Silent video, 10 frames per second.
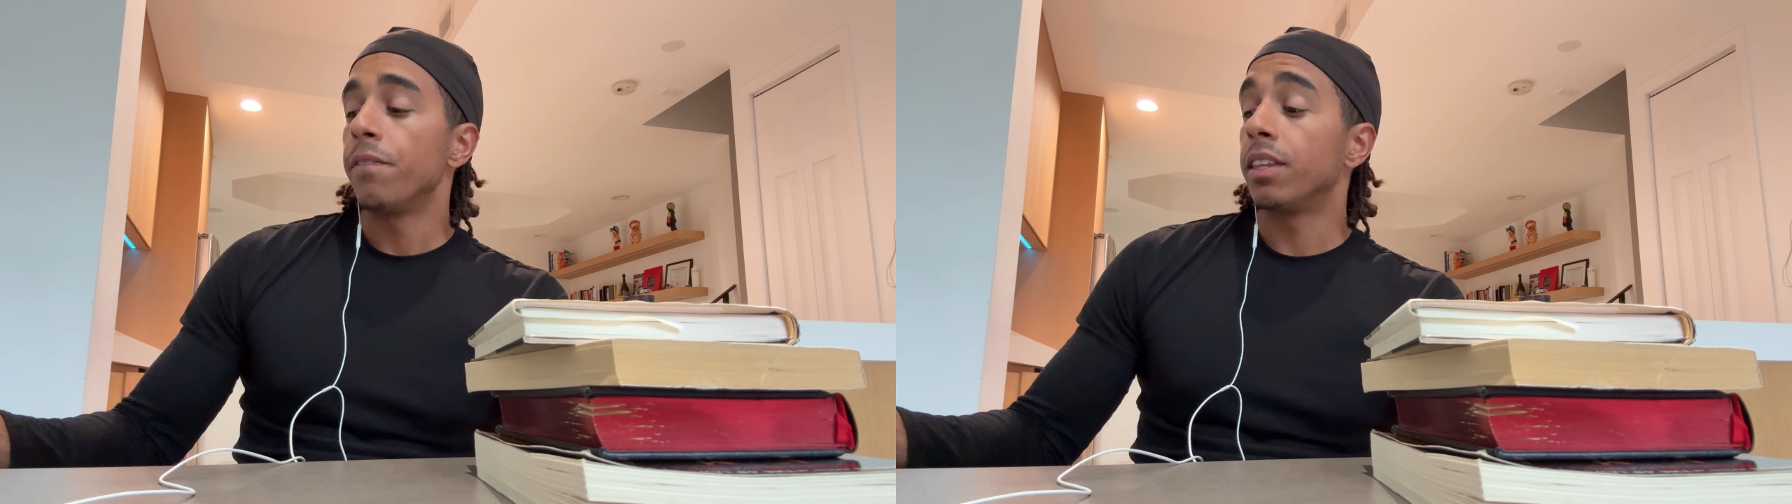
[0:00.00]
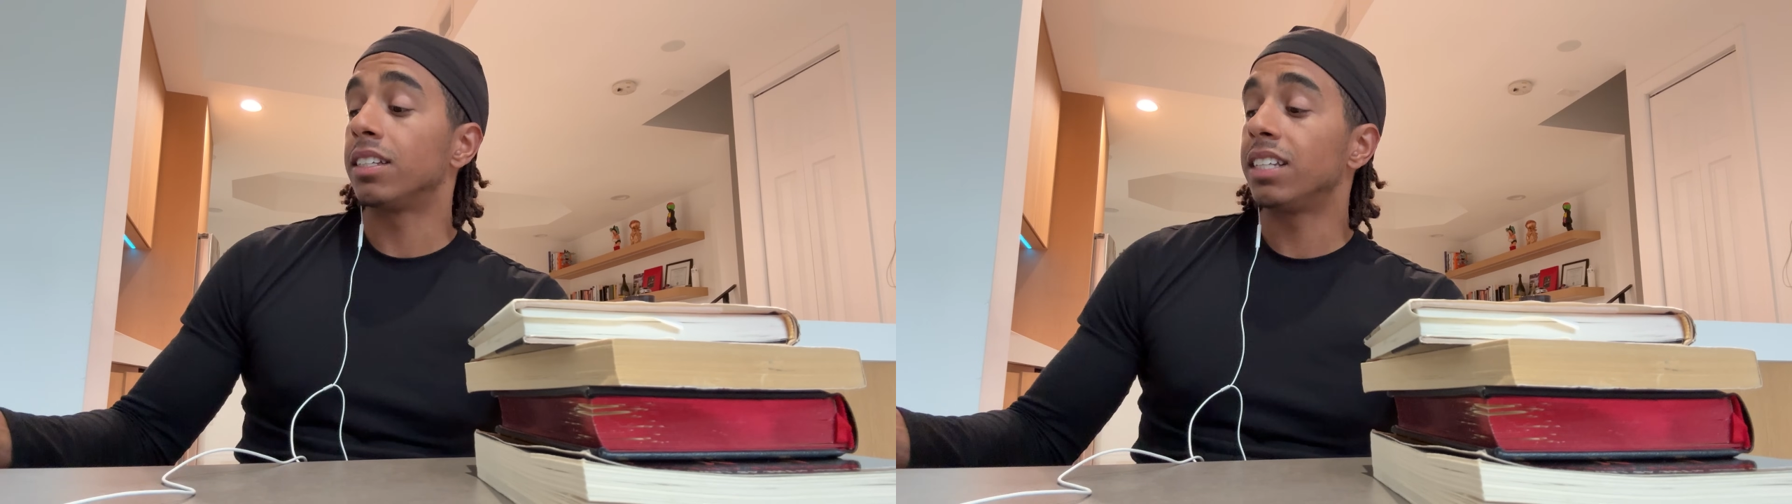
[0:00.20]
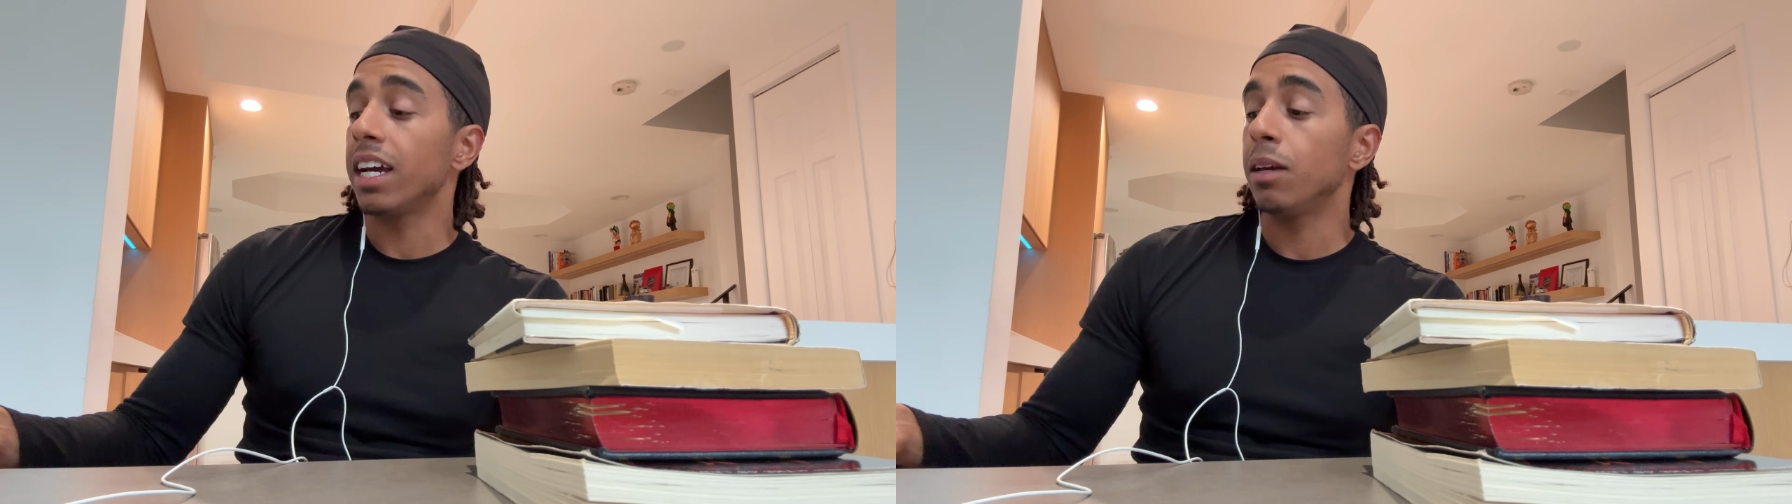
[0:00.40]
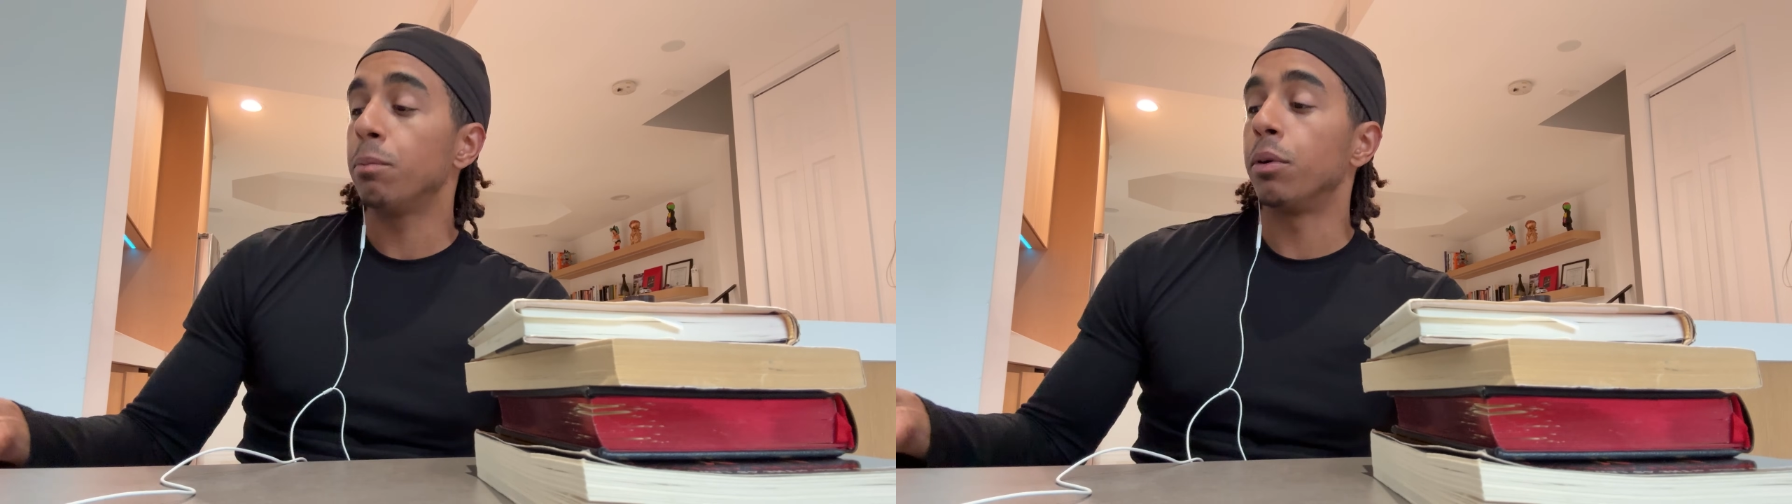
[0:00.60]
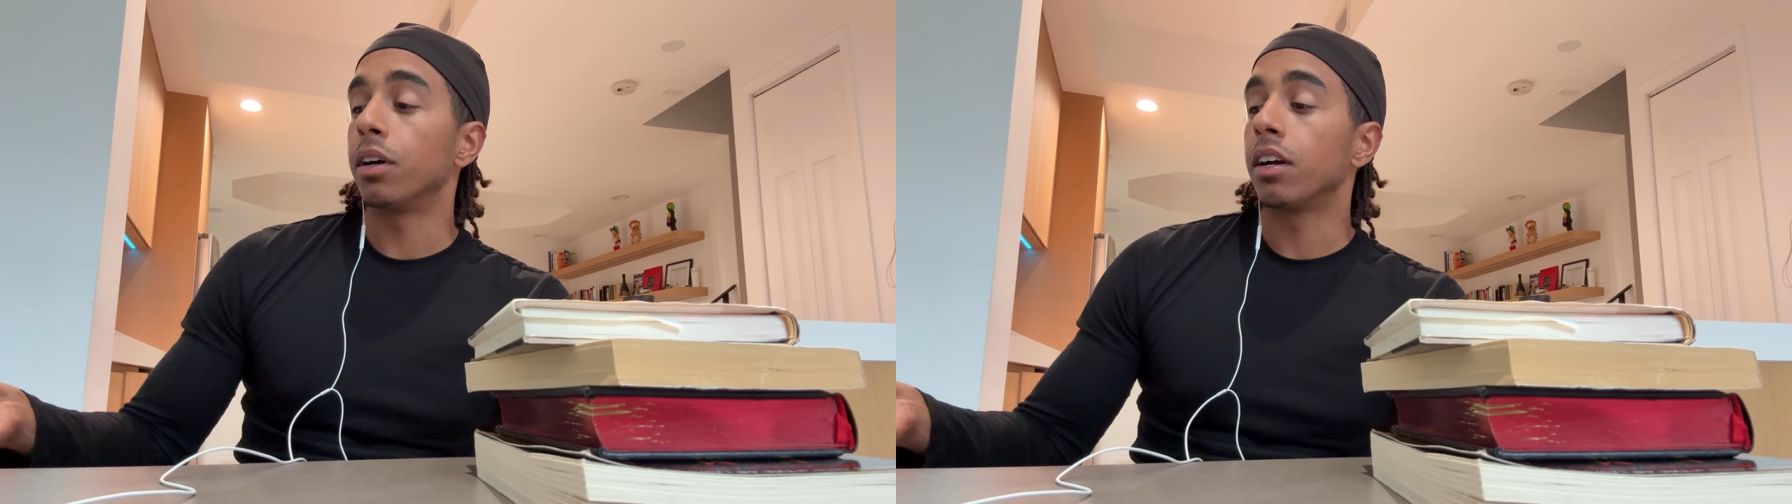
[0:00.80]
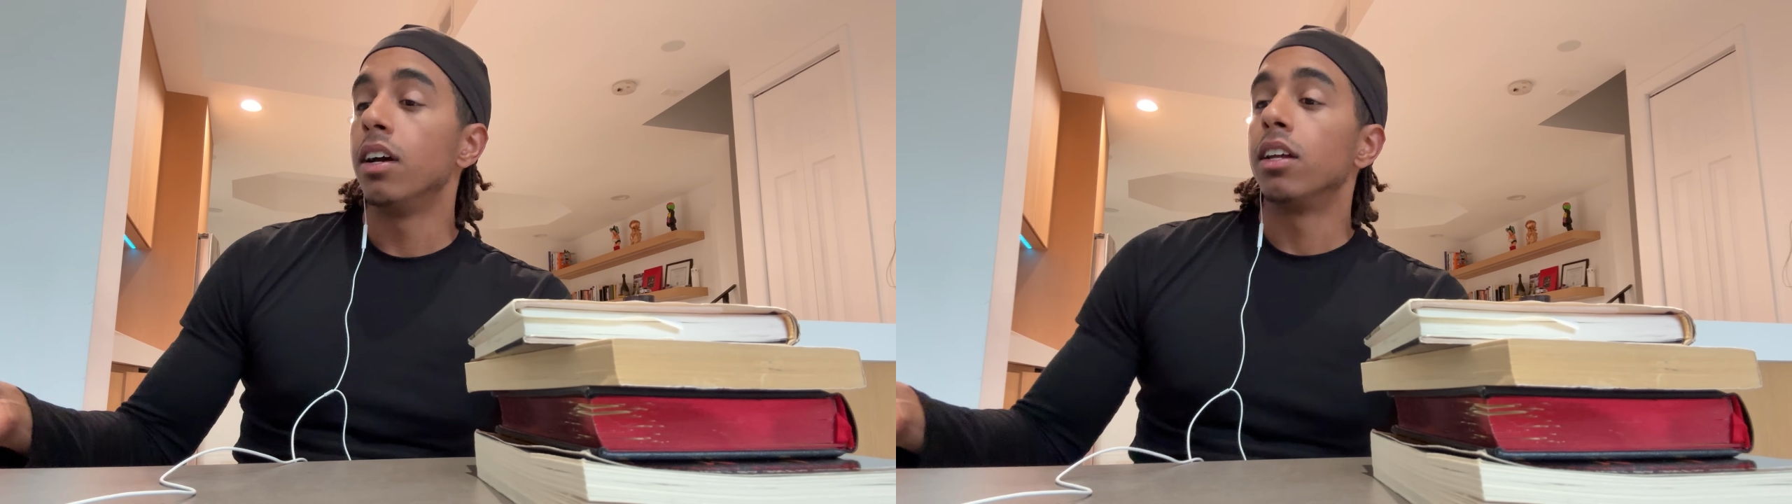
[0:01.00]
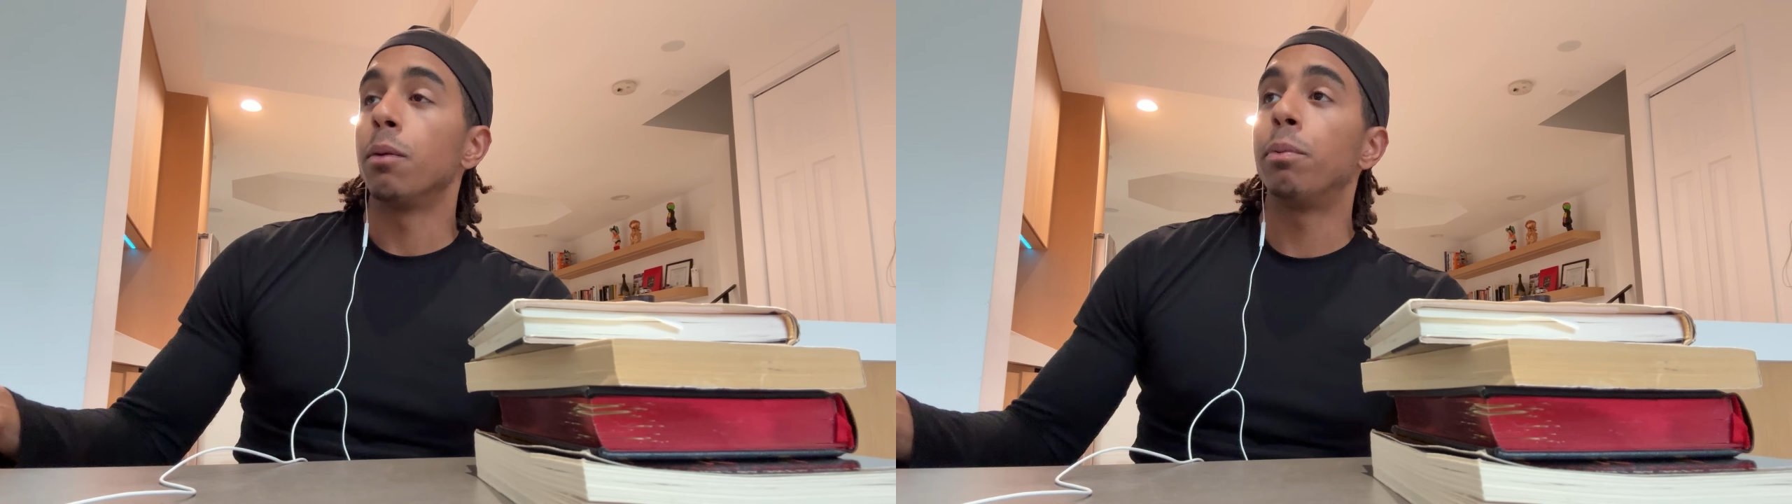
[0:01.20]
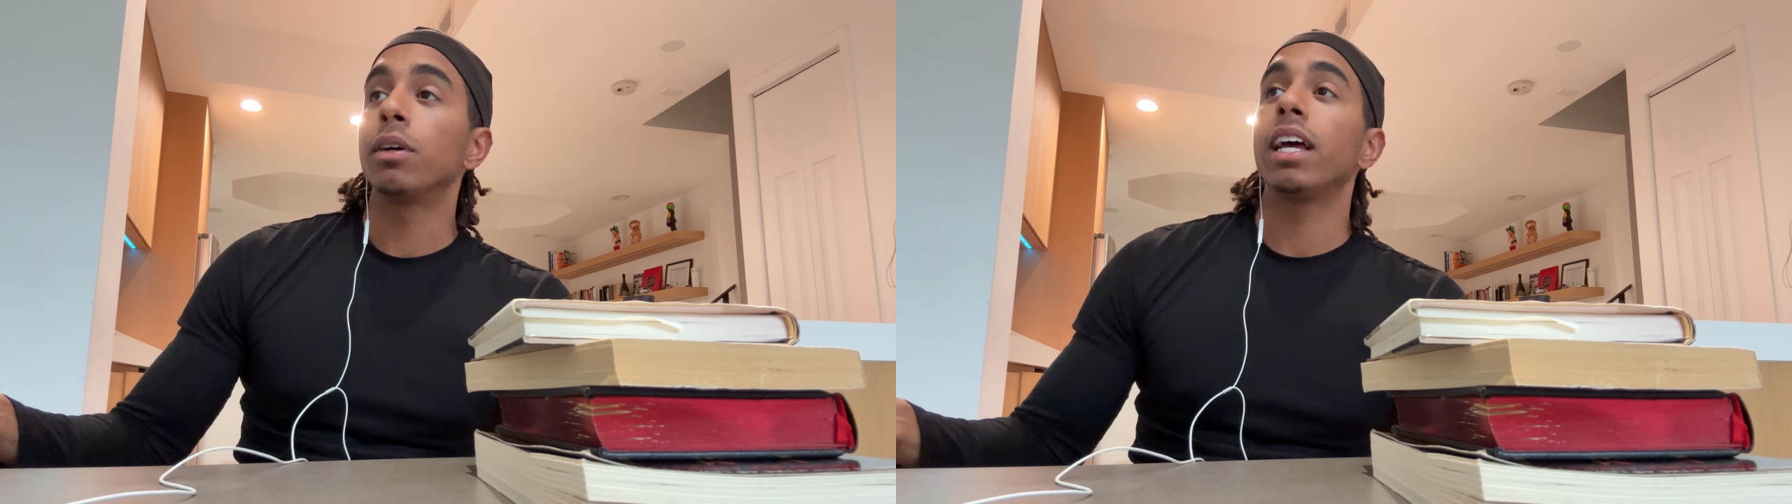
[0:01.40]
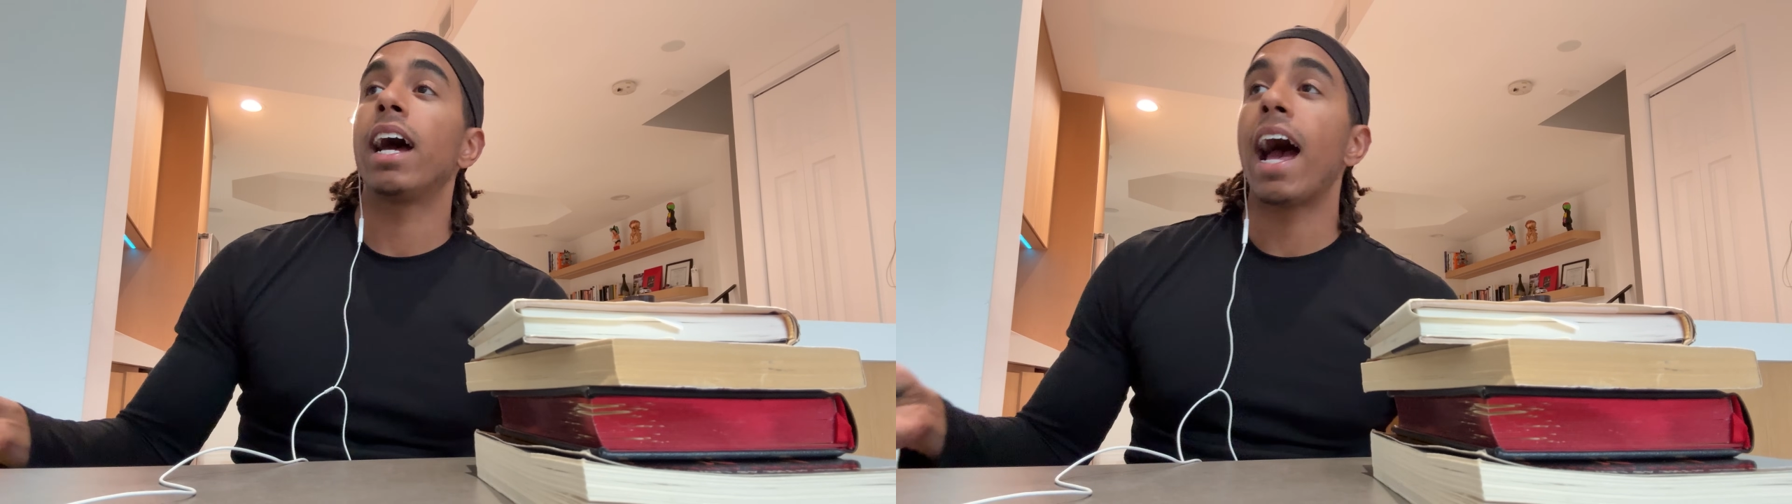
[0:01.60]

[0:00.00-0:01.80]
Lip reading: The second book, the book that